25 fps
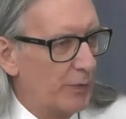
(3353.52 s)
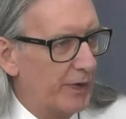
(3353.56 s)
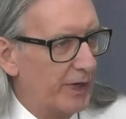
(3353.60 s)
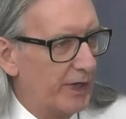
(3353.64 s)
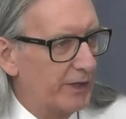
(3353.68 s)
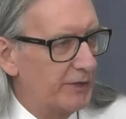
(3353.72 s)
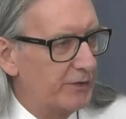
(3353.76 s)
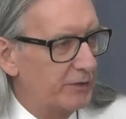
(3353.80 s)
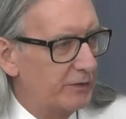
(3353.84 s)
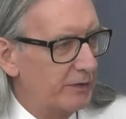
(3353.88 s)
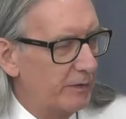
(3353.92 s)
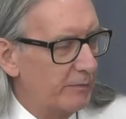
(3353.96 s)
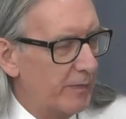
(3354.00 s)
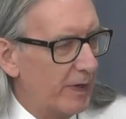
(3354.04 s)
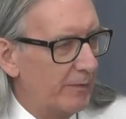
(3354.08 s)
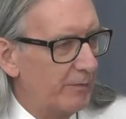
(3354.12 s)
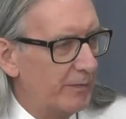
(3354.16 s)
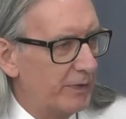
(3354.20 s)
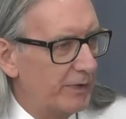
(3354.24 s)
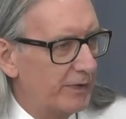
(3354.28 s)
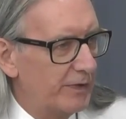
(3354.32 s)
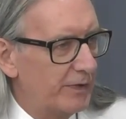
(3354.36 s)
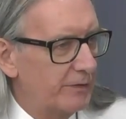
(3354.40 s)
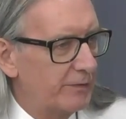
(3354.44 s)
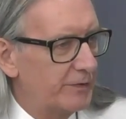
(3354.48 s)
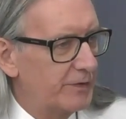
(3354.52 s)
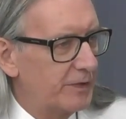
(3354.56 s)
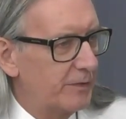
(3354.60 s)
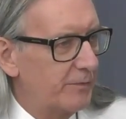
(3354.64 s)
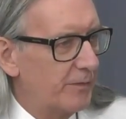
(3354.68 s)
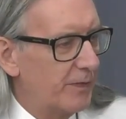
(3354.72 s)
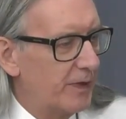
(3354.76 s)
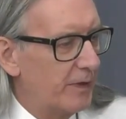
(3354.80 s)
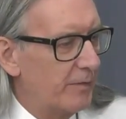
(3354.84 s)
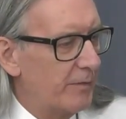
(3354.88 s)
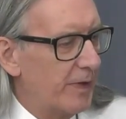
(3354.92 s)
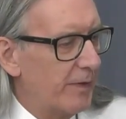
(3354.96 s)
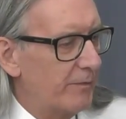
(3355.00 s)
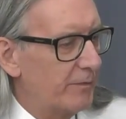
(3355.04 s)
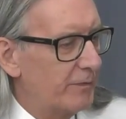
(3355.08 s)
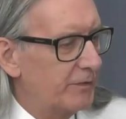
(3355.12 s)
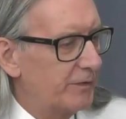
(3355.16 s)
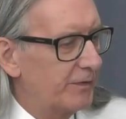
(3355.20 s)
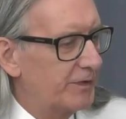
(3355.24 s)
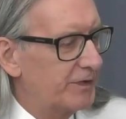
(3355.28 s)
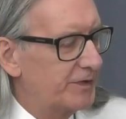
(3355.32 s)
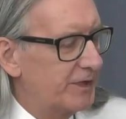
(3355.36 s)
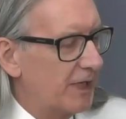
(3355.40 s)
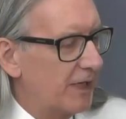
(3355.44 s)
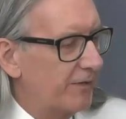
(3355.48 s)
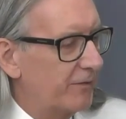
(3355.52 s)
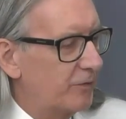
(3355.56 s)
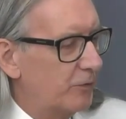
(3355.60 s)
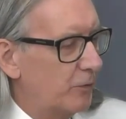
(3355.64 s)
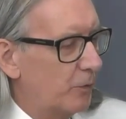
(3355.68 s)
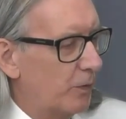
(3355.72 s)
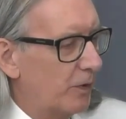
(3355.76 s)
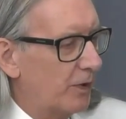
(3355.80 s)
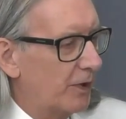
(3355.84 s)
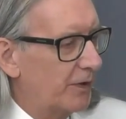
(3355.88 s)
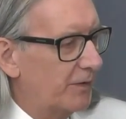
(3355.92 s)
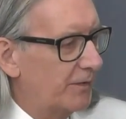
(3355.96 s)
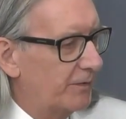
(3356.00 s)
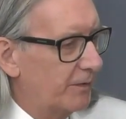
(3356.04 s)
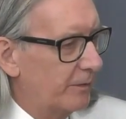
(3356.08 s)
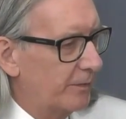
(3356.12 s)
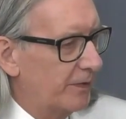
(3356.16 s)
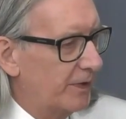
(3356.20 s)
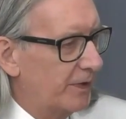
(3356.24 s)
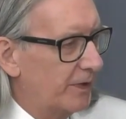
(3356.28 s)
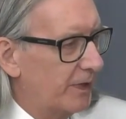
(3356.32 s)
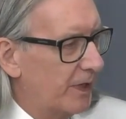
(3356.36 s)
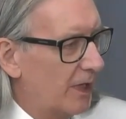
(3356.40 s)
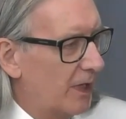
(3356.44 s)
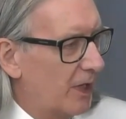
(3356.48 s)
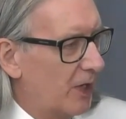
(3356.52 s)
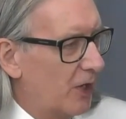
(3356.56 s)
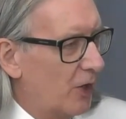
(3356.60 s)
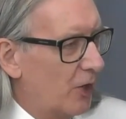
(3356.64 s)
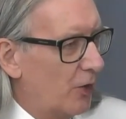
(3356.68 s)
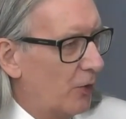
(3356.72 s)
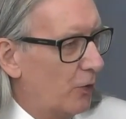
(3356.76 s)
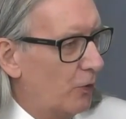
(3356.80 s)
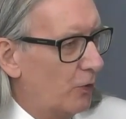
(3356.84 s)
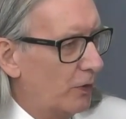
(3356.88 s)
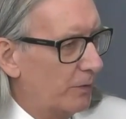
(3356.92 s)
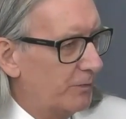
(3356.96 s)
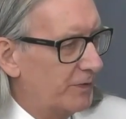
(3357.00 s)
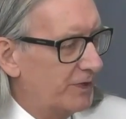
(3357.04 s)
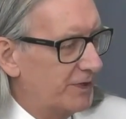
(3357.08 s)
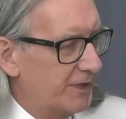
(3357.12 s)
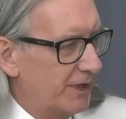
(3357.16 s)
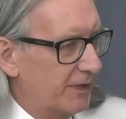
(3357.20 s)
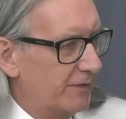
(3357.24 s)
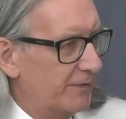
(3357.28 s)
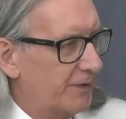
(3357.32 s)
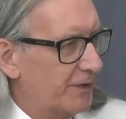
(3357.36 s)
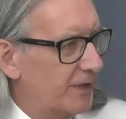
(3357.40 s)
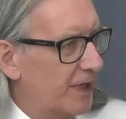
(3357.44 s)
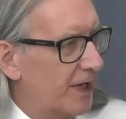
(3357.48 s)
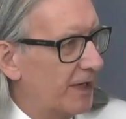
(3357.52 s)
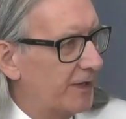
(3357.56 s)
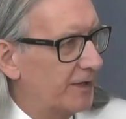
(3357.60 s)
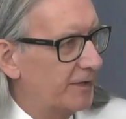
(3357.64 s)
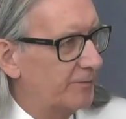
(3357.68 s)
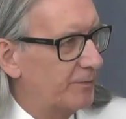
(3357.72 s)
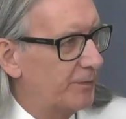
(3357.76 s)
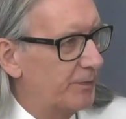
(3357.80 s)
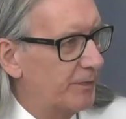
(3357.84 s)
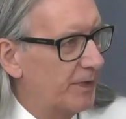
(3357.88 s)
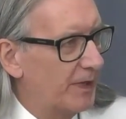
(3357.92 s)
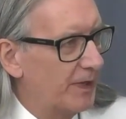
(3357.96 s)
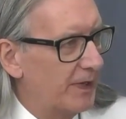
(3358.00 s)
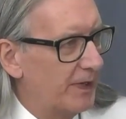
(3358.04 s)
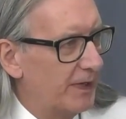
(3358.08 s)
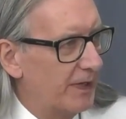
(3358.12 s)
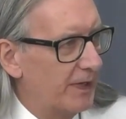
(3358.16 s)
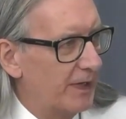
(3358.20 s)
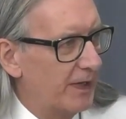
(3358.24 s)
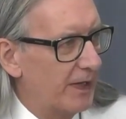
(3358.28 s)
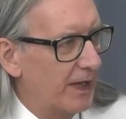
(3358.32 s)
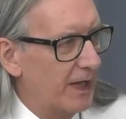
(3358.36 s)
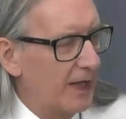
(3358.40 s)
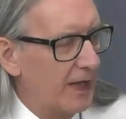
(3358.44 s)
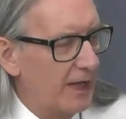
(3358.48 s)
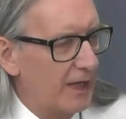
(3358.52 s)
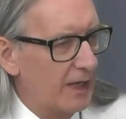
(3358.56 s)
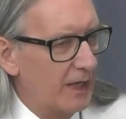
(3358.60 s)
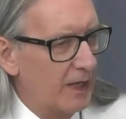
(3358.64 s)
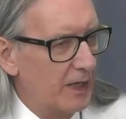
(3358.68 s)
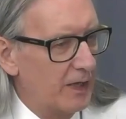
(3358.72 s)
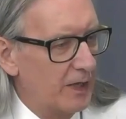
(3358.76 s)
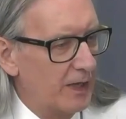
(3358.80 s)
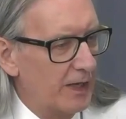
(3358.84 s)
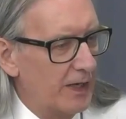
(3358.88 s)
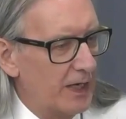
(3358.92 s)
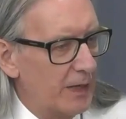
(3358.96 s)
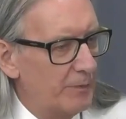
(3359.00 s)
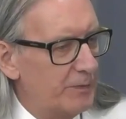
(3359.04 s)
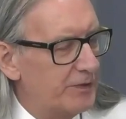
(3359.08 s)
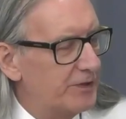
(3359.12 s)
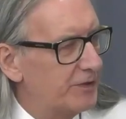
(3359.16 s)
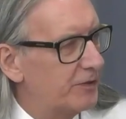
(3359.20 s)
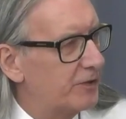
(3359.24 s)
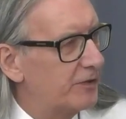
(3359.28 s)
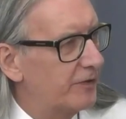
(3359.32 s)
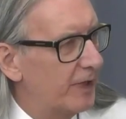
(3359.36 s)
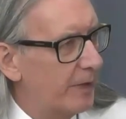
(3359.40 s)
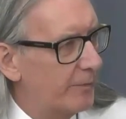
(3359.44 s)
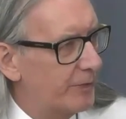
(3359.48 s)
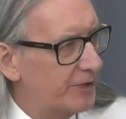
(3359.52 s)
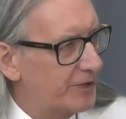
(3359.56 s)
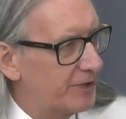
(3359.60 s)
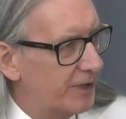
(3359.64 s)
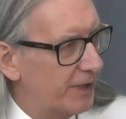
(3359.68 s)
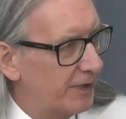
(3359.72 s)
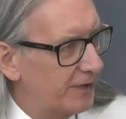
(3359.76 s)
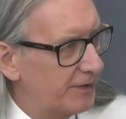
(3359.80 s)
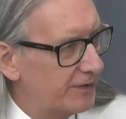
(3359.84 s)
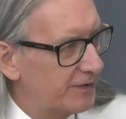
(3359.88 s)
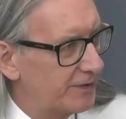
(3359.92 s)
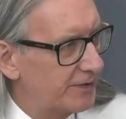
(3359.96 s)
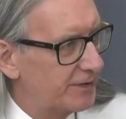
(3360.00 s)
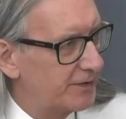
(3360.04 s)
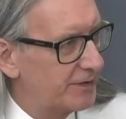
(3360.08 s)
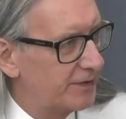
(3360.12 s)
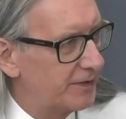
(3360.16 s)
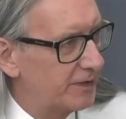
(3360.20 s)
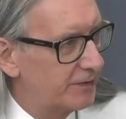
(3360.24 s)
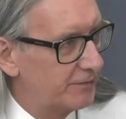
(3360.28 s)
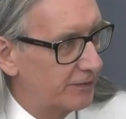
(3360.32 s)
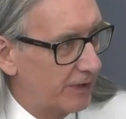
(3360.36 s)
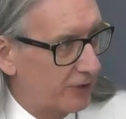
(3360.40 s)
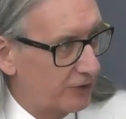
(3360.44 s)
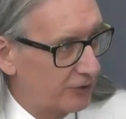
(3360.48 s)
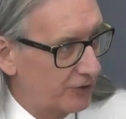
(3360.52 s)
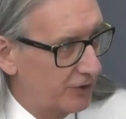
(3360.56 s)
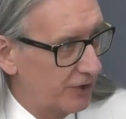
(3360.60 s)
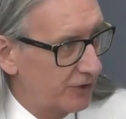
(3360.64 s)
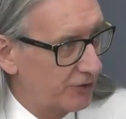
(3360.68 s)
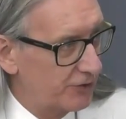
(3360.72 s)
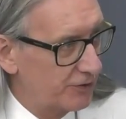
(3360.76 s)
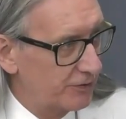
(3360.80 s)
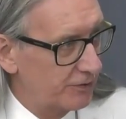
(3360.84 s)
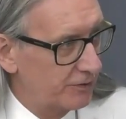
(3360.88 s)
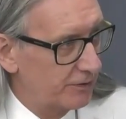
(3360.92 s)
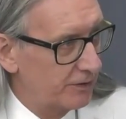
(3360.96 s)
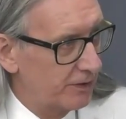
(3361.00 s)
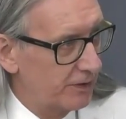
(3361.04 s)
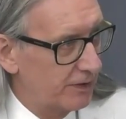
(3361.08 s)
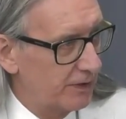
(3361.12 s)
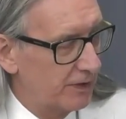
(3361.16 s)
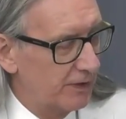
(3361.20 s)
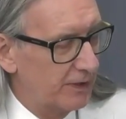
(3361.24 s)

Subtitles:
but I do remember there was a member of staff who worked for me who himself had an episode of hepatitis, the fractionation